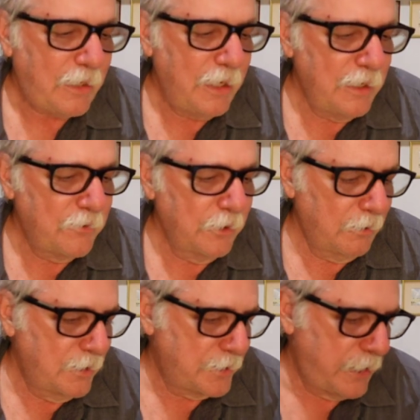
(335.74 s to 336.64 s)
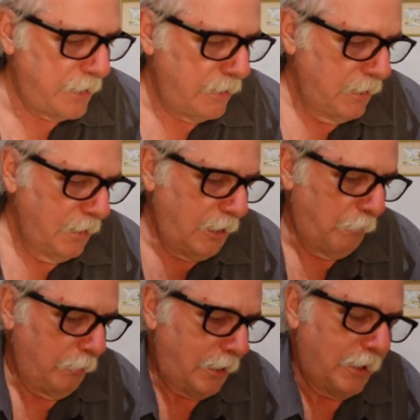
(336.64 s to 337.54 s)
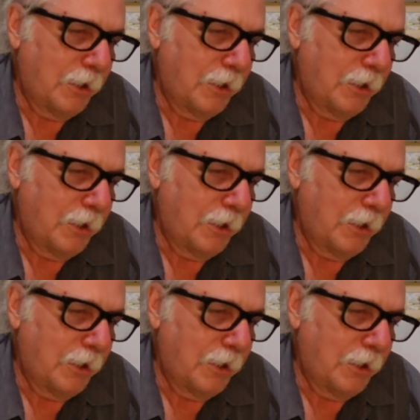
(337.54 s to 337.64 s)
And there is a really